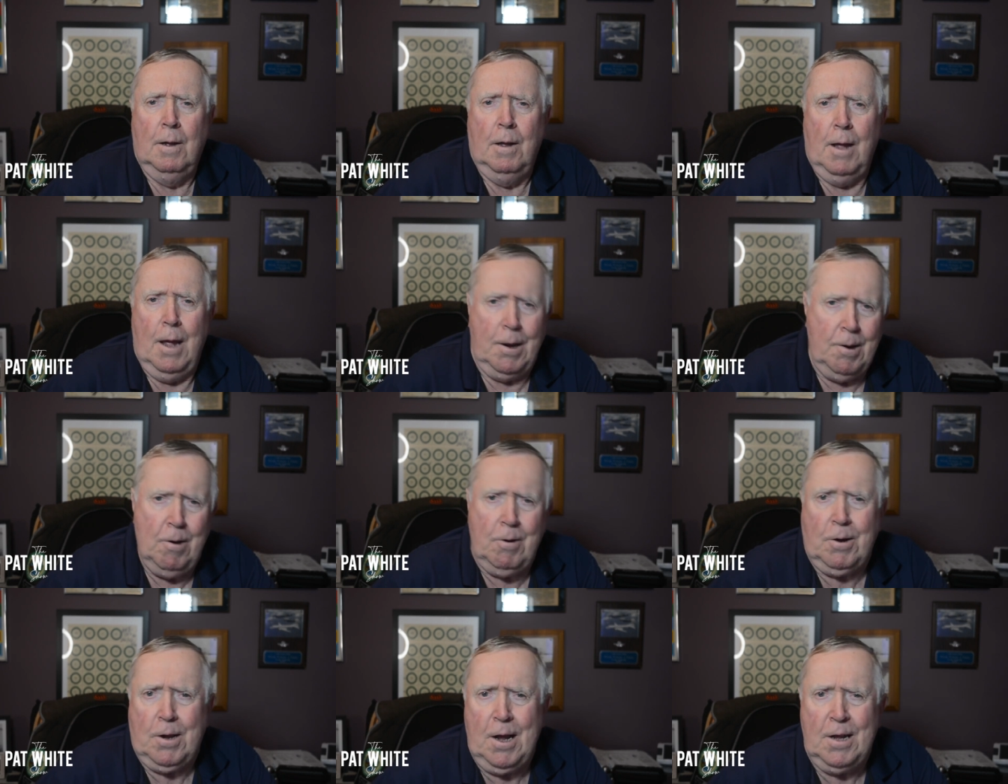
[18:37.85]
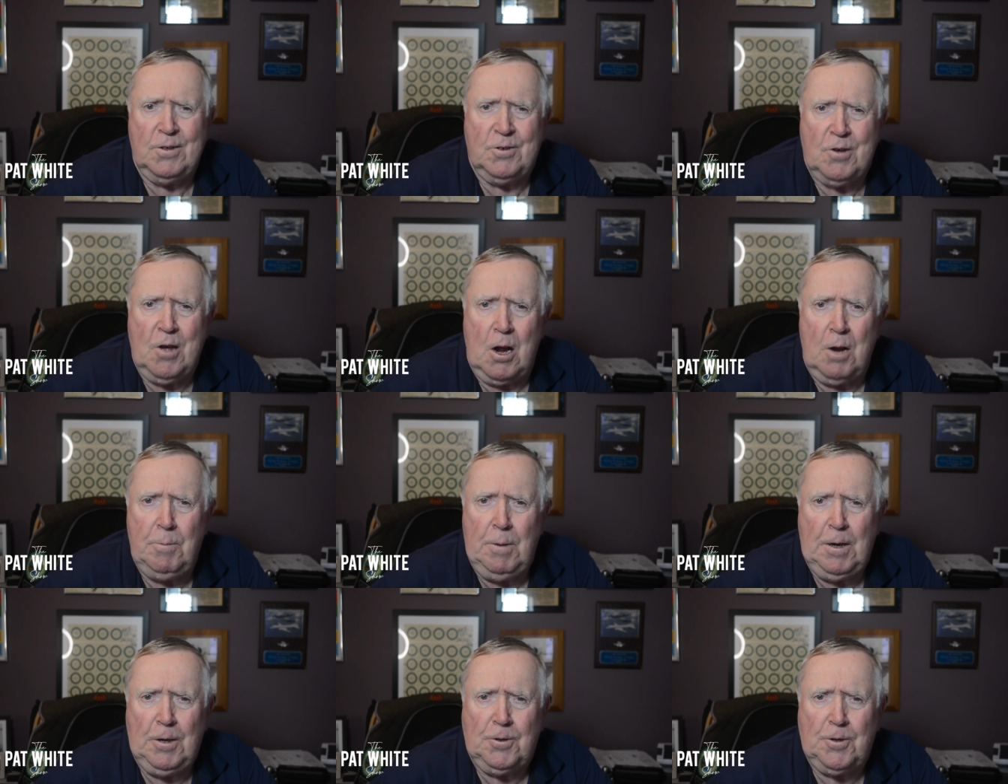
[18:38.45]
And your kid's going
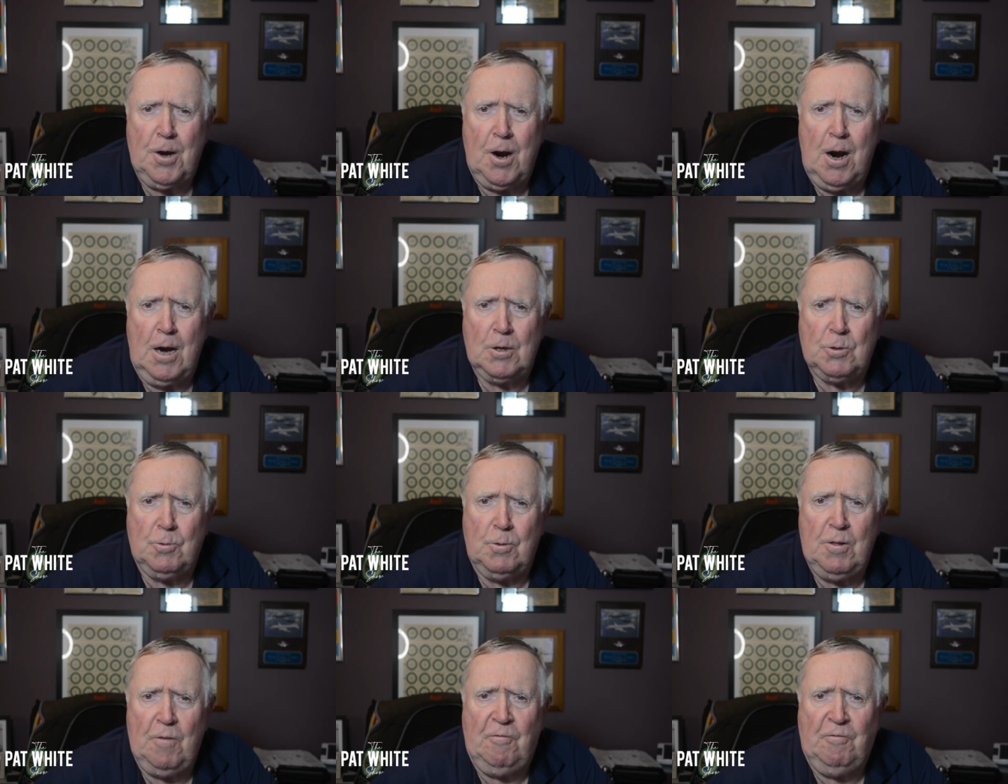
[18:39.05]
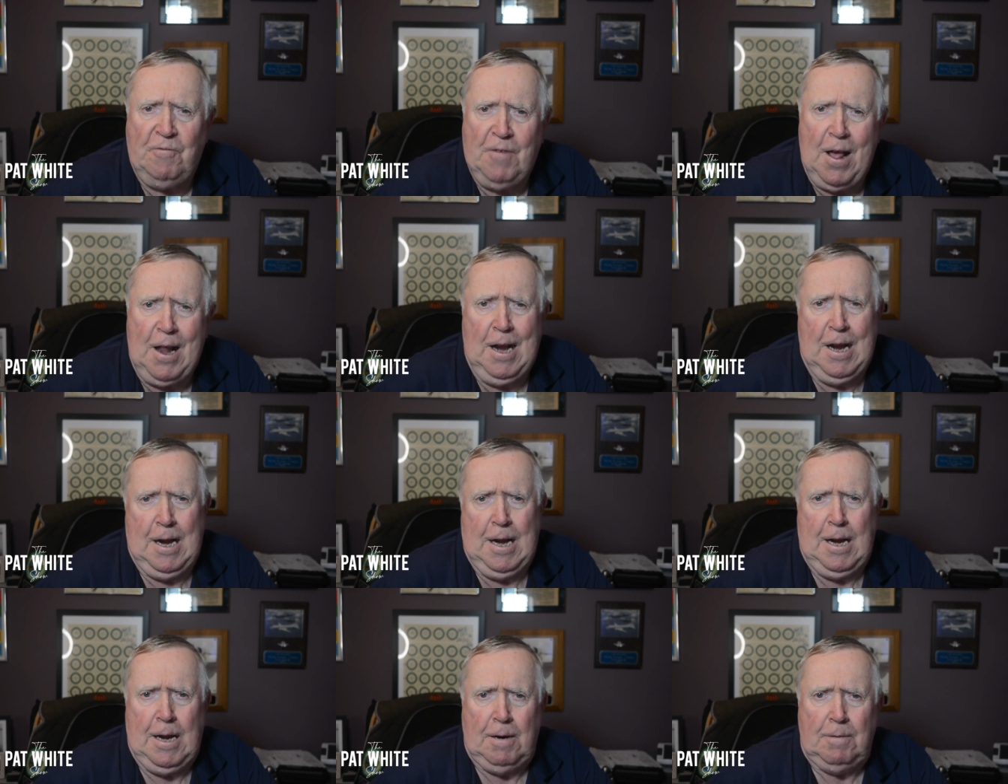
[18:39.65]
to be charged with a
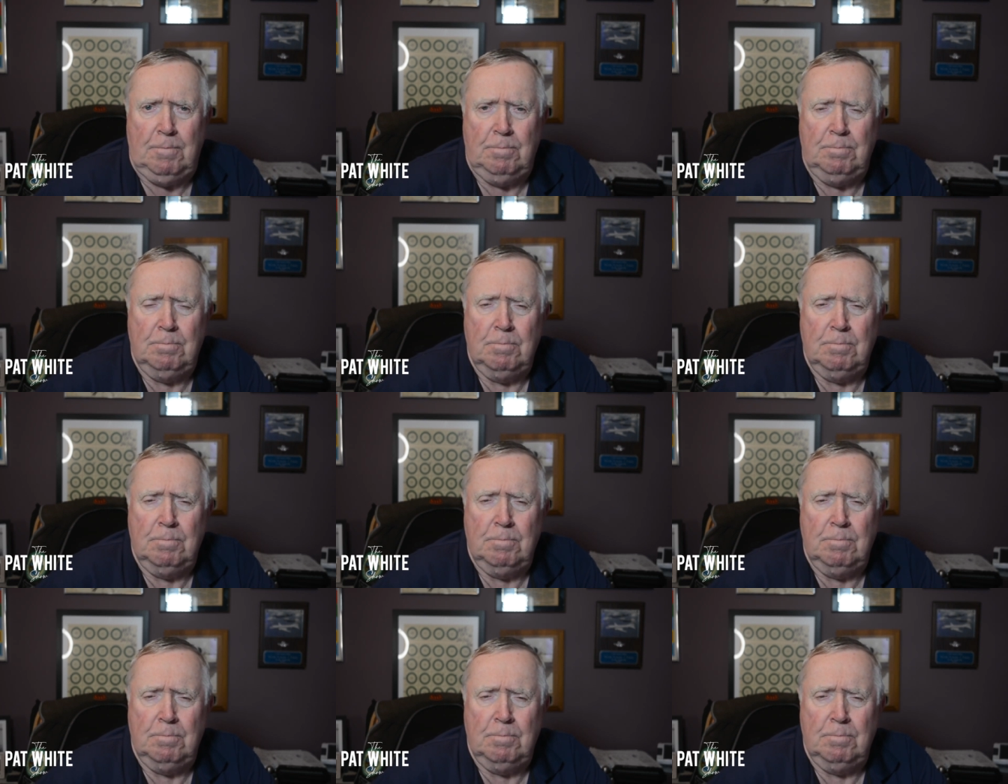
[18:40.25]
felony,